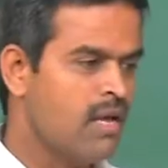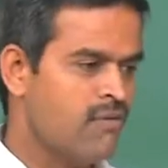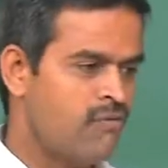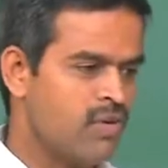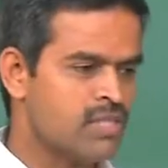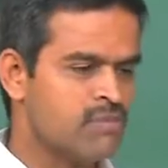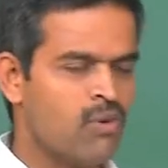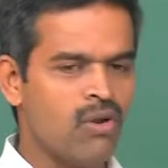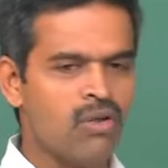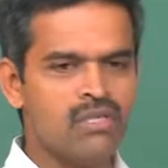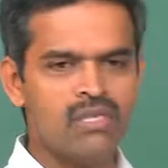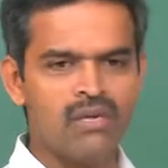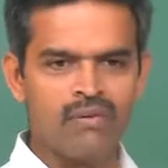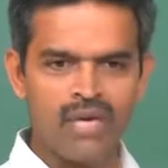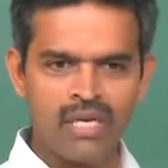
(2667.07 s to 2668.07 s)
First module
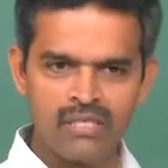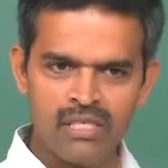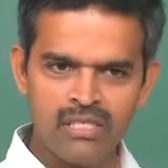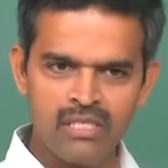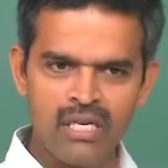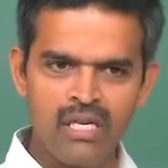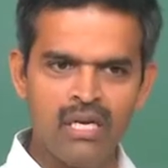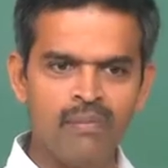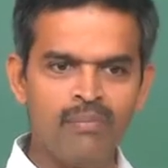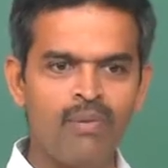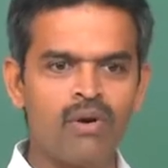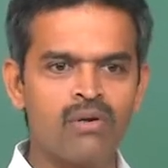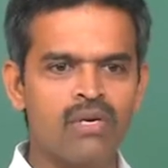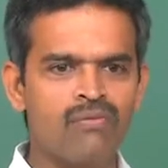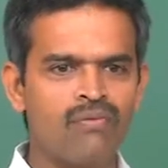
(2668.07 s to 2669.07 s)
is essentially
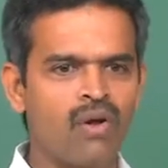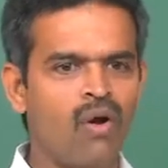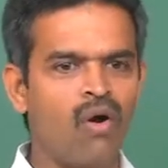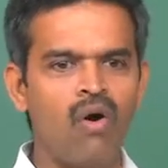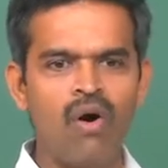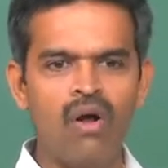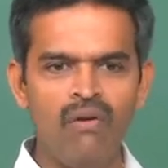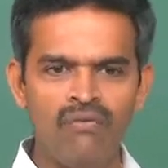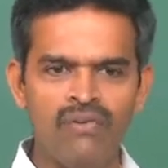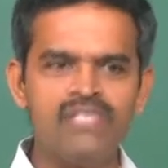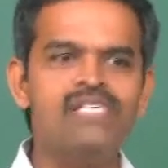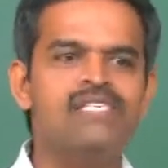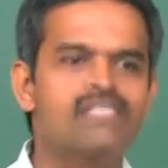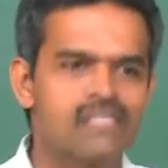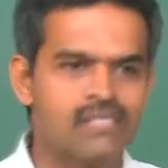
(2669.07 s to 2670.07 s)
important for all
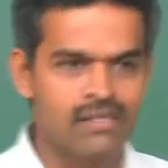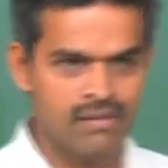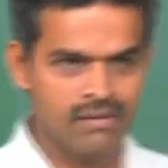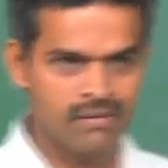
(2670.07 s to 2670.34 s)
physicists